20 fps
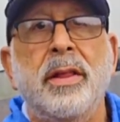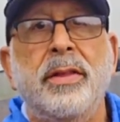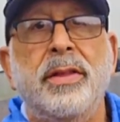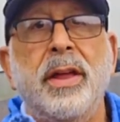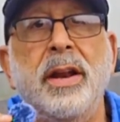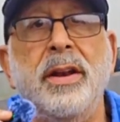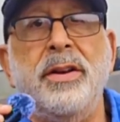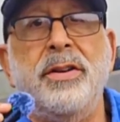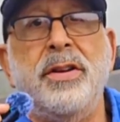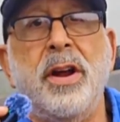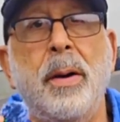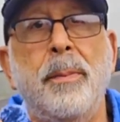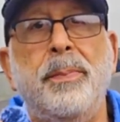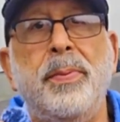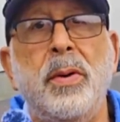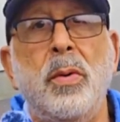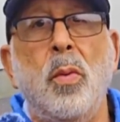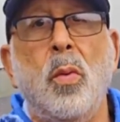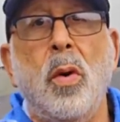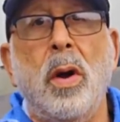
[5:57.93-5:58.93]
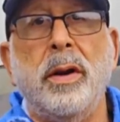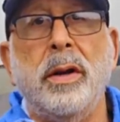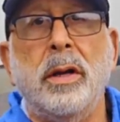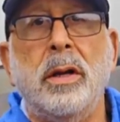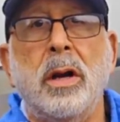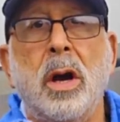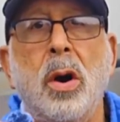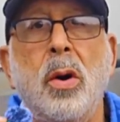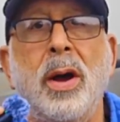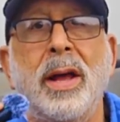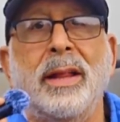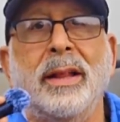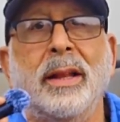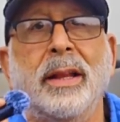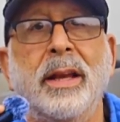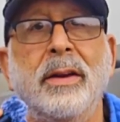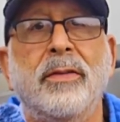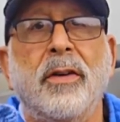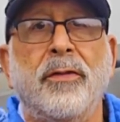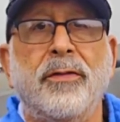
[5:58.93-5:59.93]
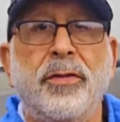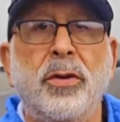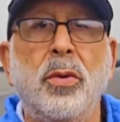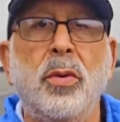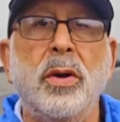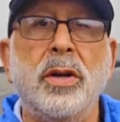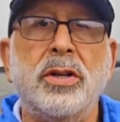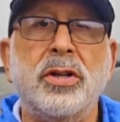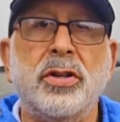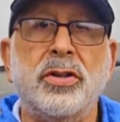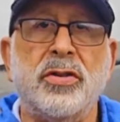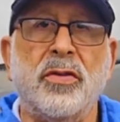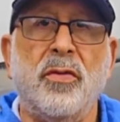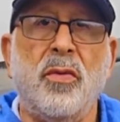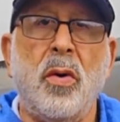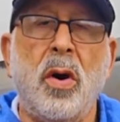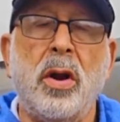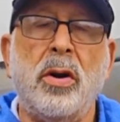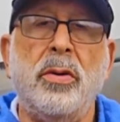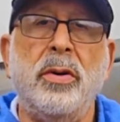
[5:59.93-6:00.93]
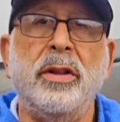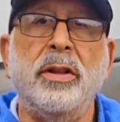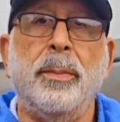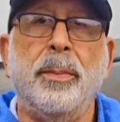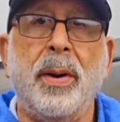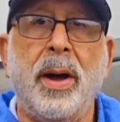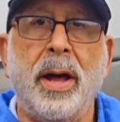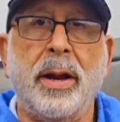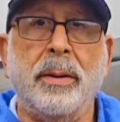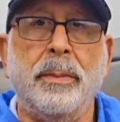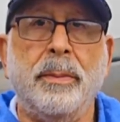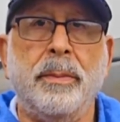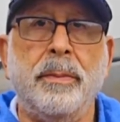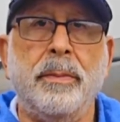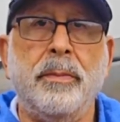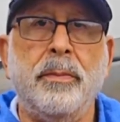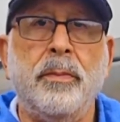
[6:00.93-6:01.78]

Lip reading: Then dump in one and go and leave a few inches of water in the bottom.